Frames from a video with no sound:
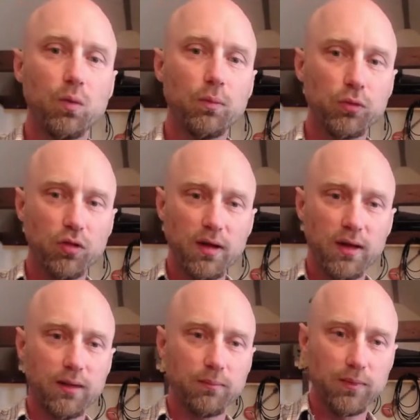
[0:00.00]
One more
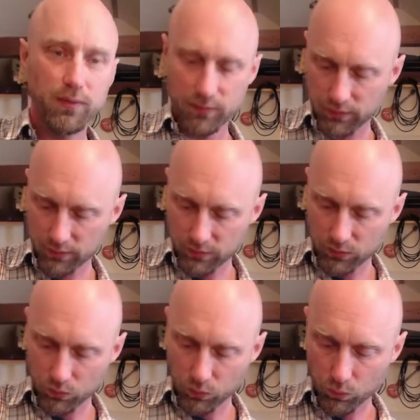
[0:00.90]
time.
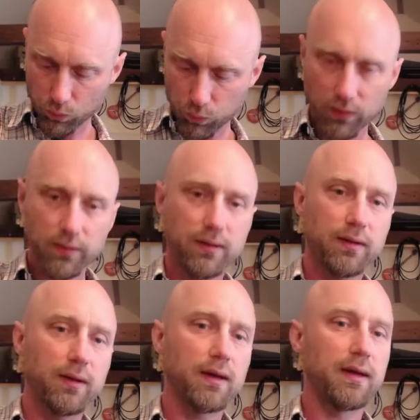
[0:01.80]
1
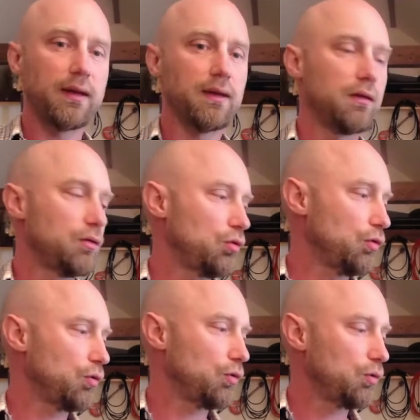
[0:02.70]
and
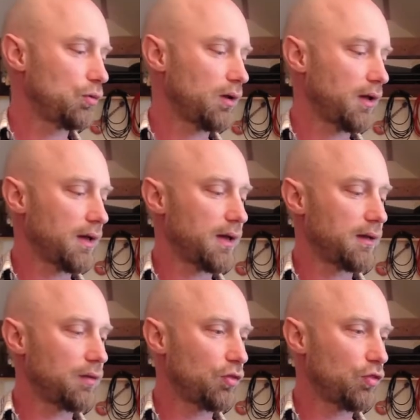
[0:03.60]
2
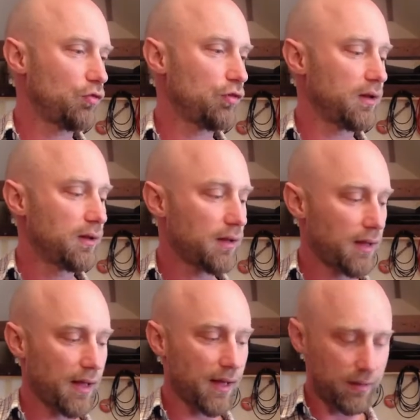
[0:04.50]
and 3
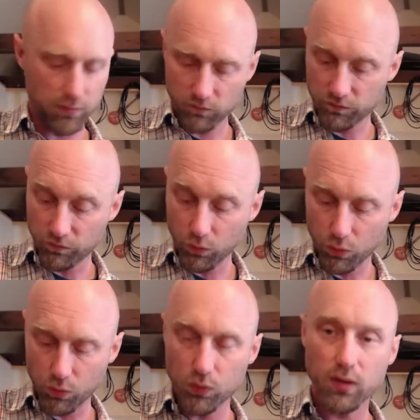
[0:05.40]
and
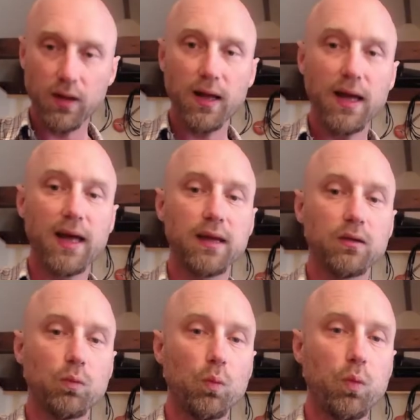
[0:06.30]
4
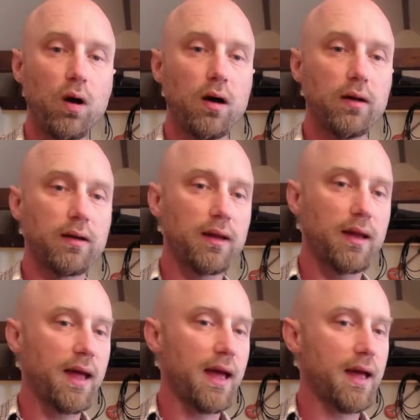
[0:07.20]
and
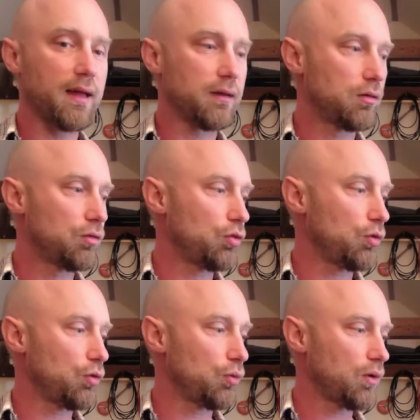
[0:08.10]
1 and 2
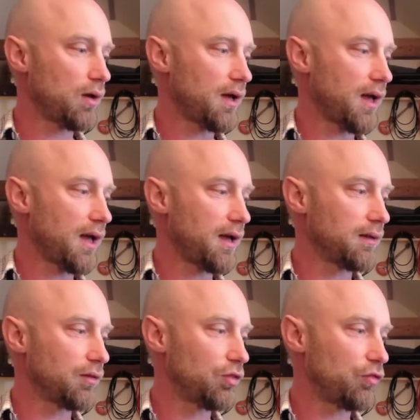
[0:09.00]

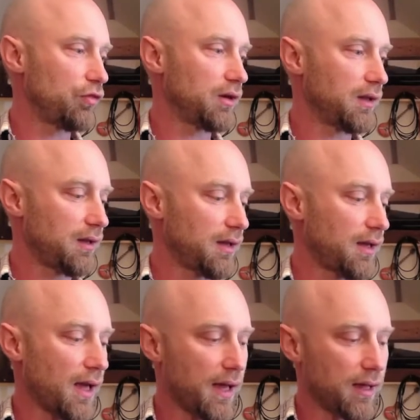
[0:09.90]
and 3
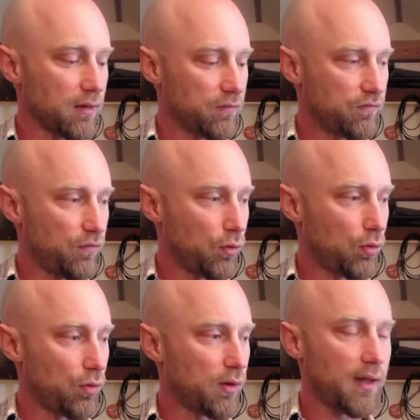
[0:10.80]
and 4
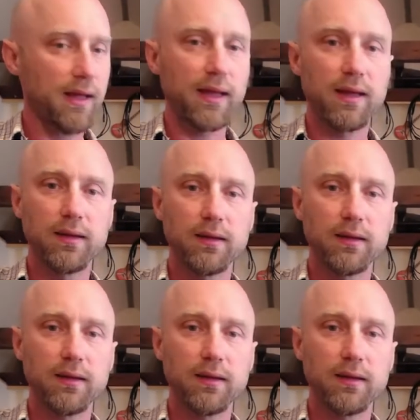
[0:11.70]
and.